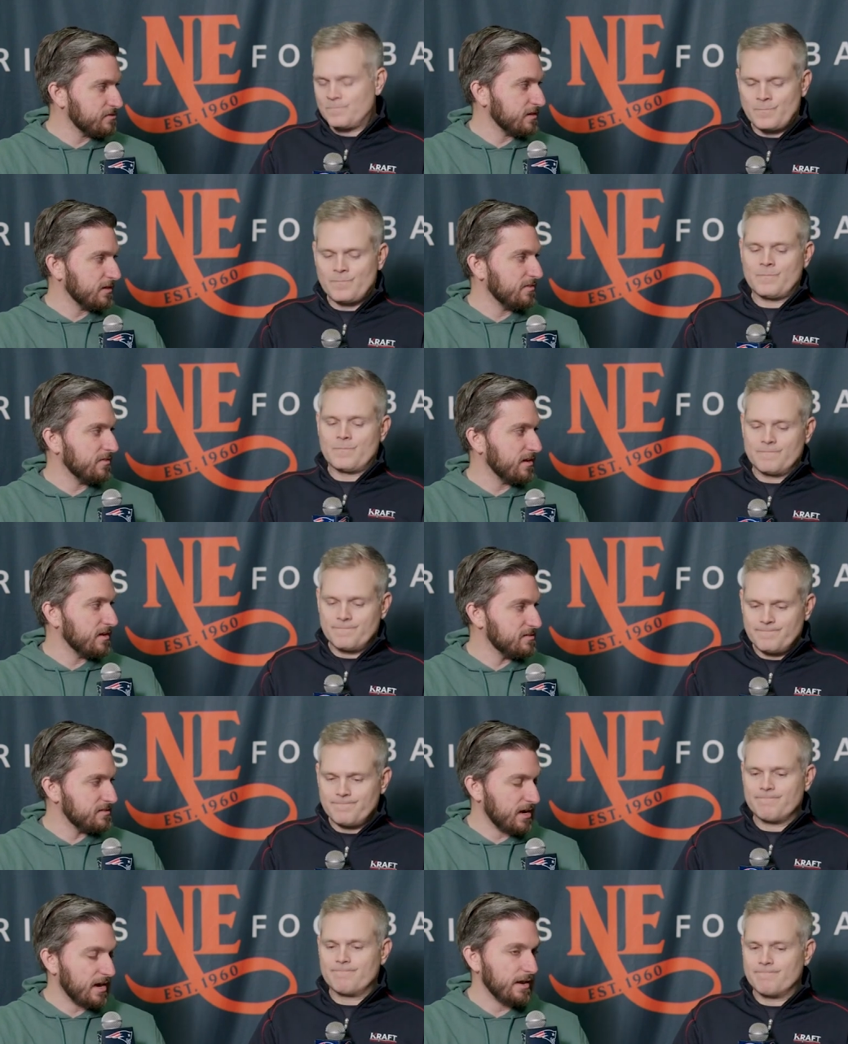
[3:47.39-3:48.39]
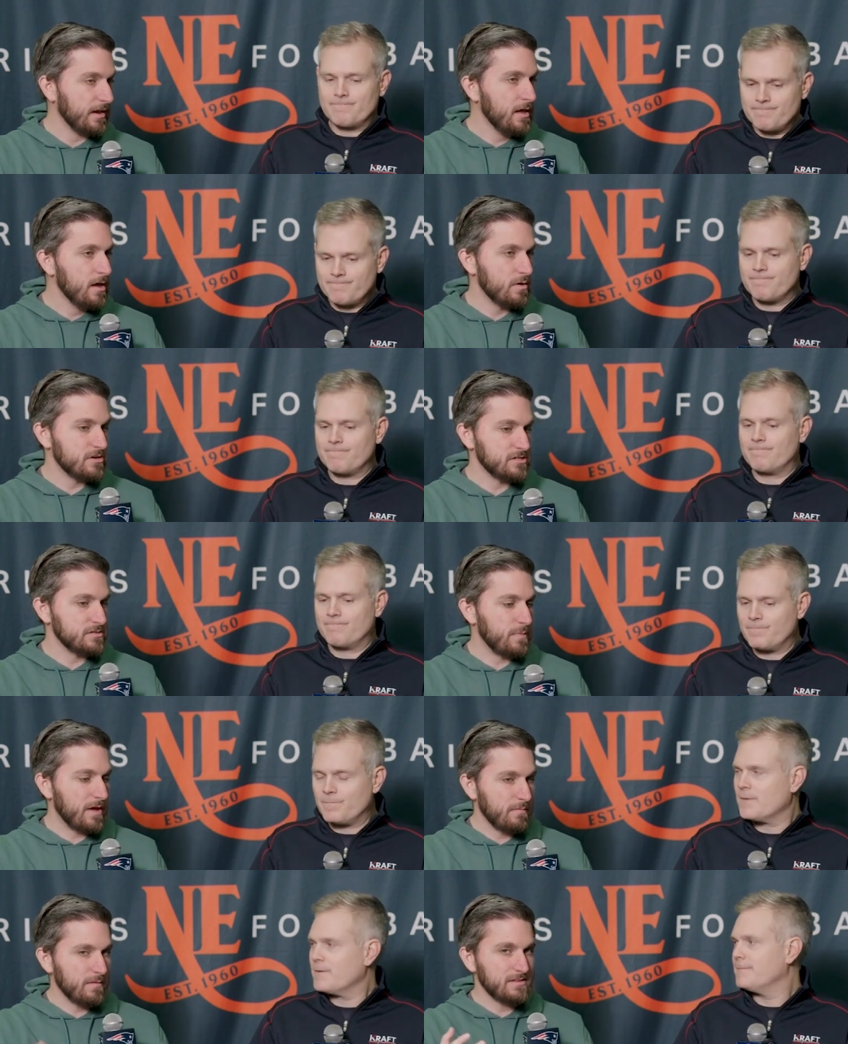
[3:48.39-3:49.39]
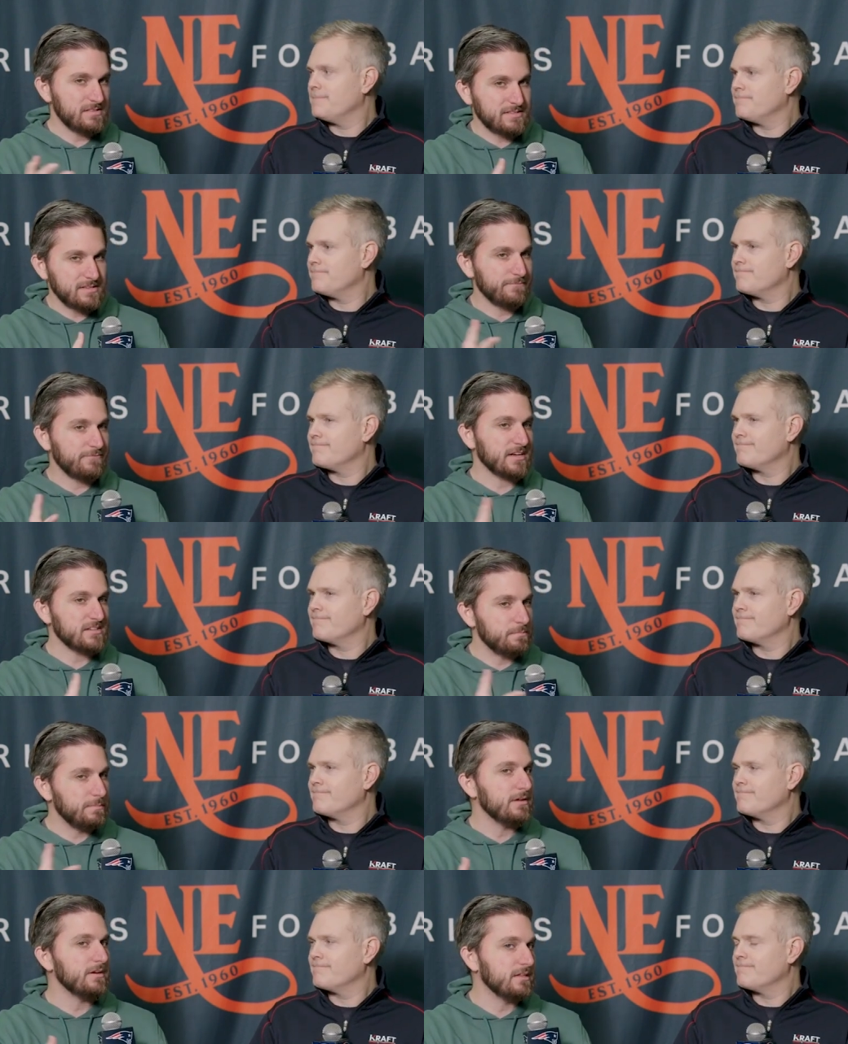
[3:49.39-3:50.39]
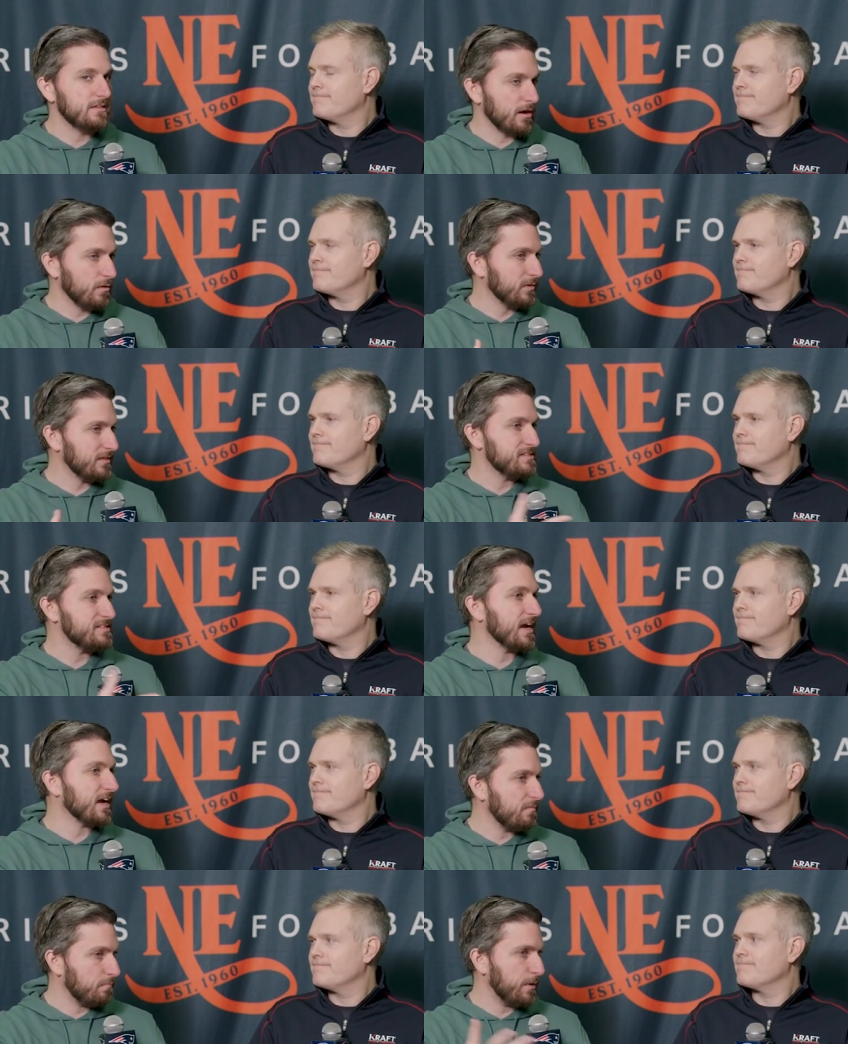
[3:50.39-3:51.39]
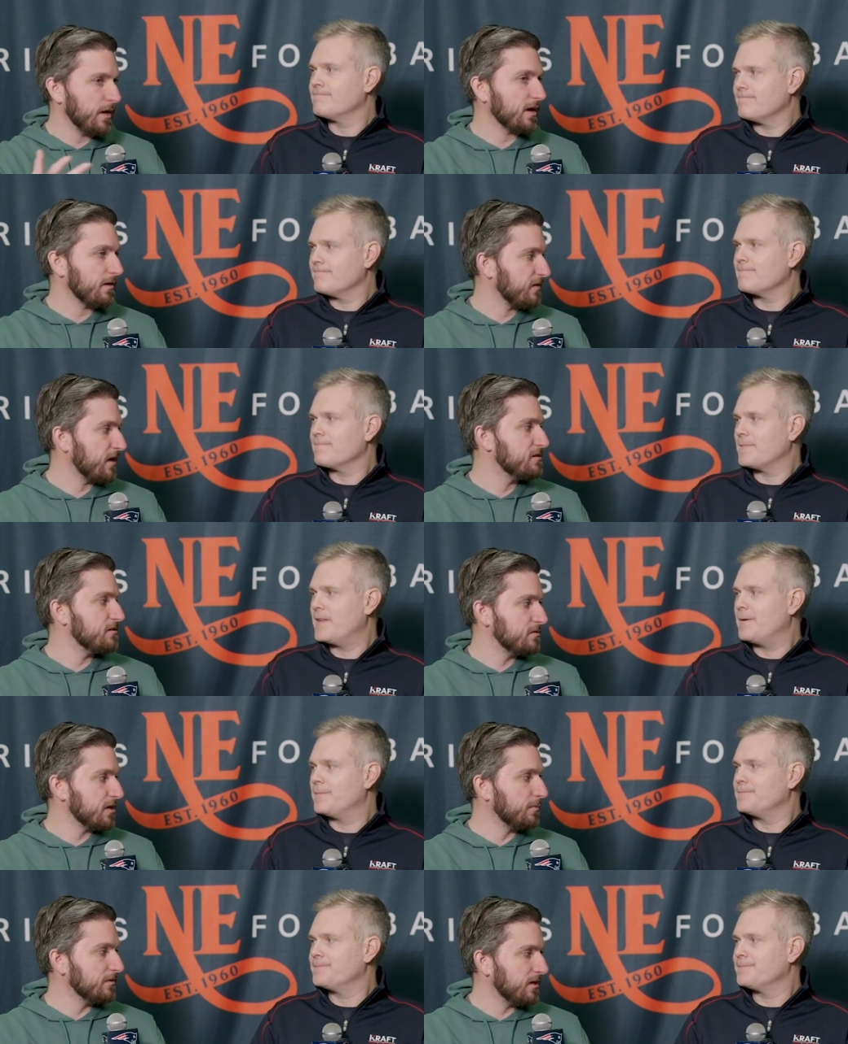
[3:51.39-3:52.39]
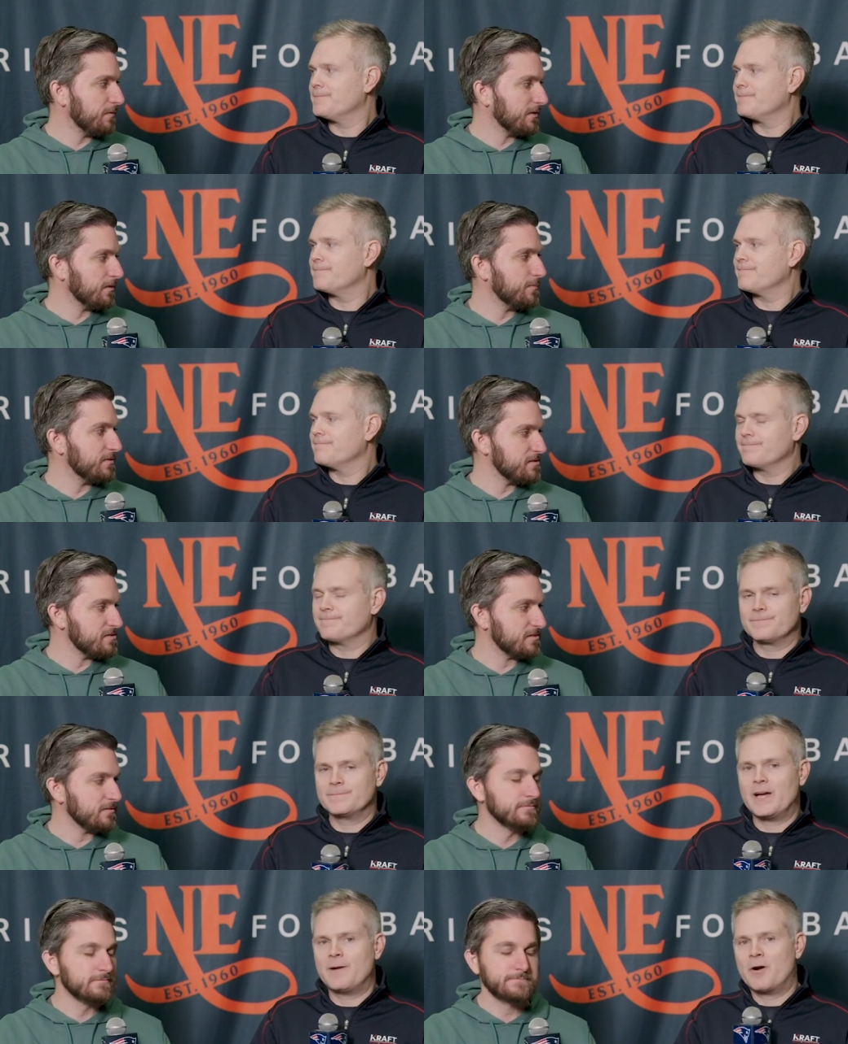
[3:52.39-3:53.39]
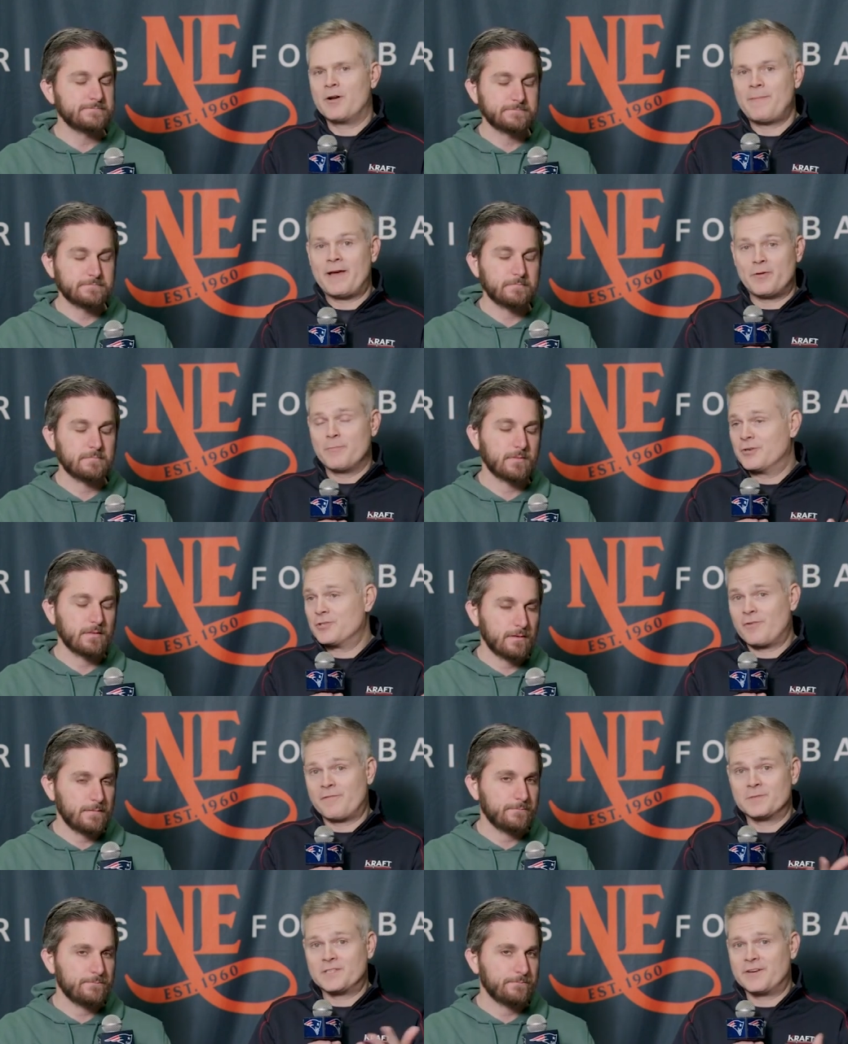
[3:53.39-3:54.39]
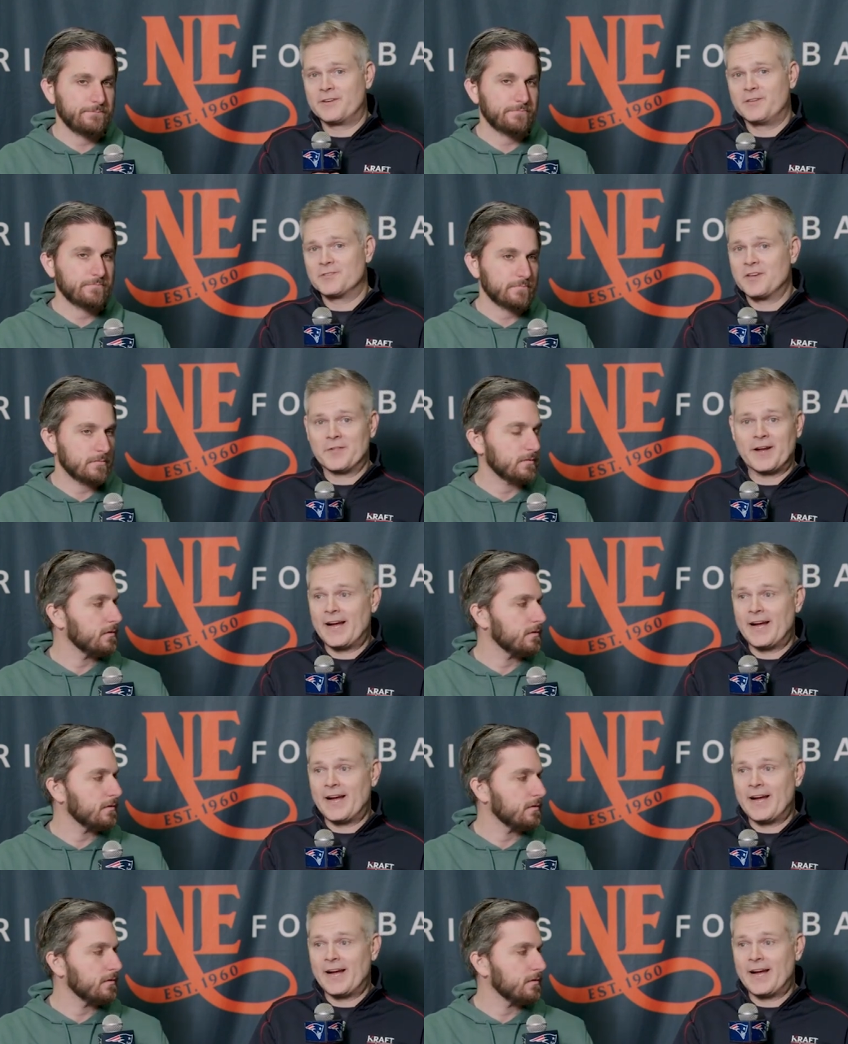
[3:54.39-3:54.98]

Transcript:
Speaker 1: Steen in the inside, which is maybe some flexibility there with the second pick if they do yeah. double dip at the position.
Speaker 2: Yeah, Mar- Matthew Bergeron from Syracuse, another